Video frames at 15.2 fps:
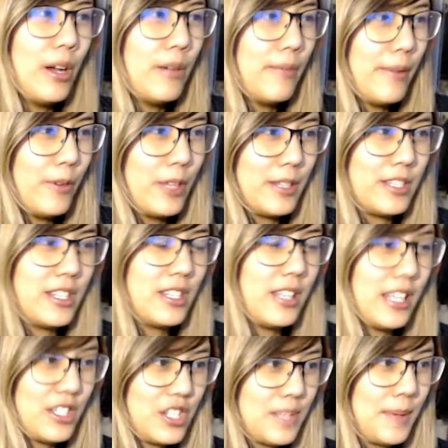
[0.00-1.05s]
but with
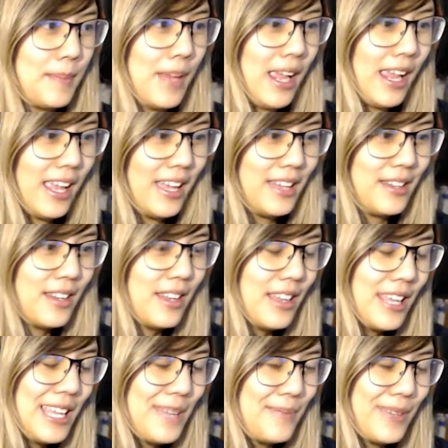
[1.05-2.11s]
just by my hand,
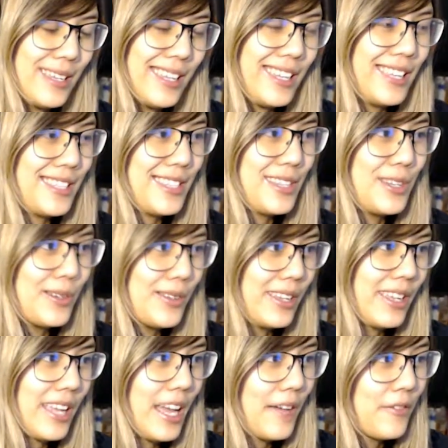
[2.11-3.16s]
but it gets
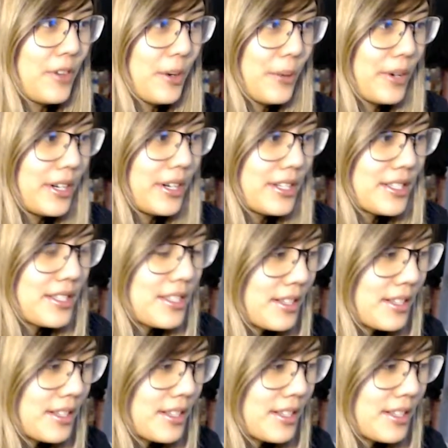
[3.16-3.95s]
annoying afterwards.